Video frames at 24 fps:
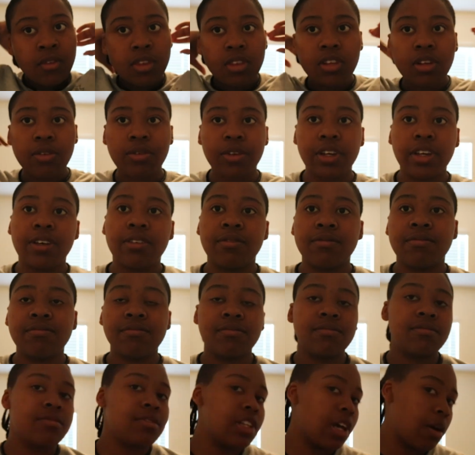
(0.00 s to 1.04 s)
There we go.
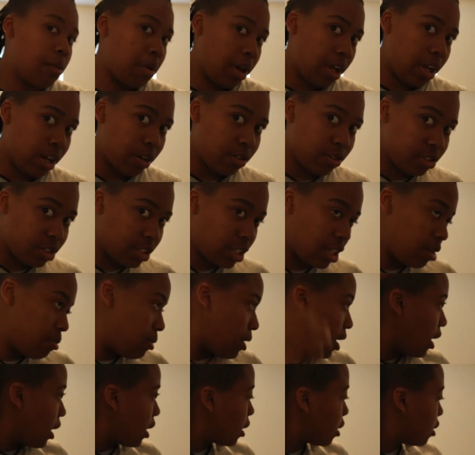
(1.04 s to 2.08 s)
Got my hair will stay
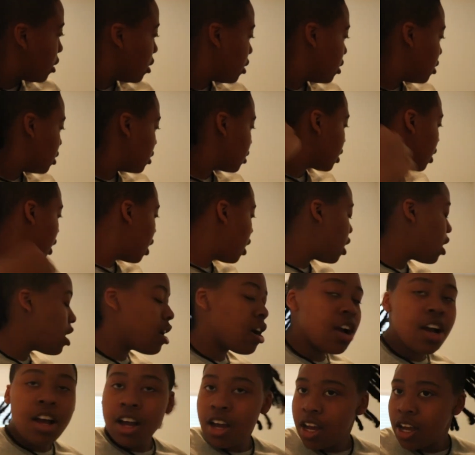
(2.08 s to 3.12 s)
back.
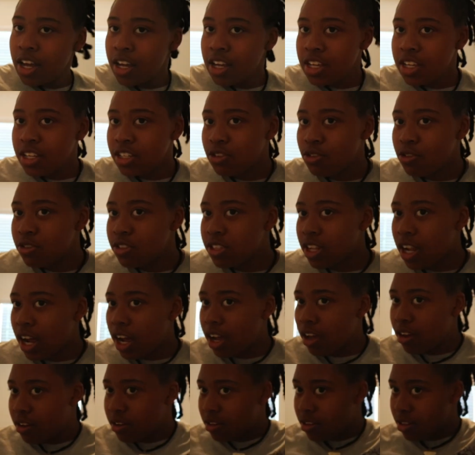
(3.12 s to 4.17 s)
New
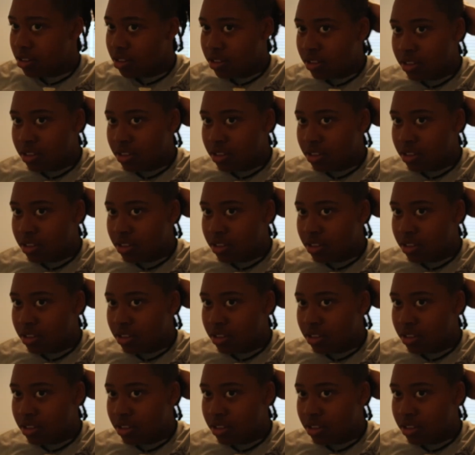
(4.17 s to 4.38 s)
style.